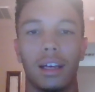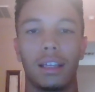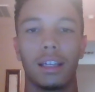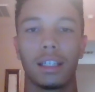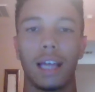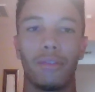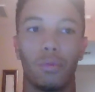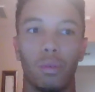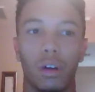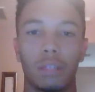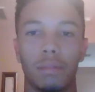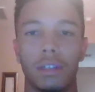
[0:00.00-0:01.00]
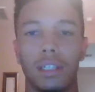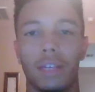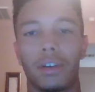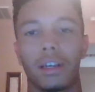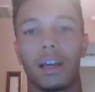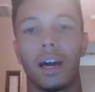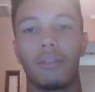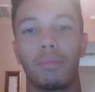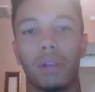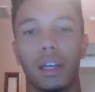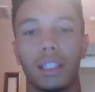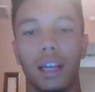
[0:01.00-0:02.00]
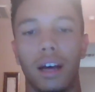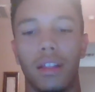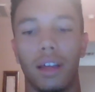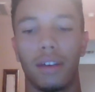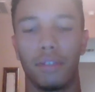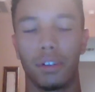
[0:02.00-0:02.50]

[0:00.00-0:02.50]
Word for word: doesn't have one specific kind of play style that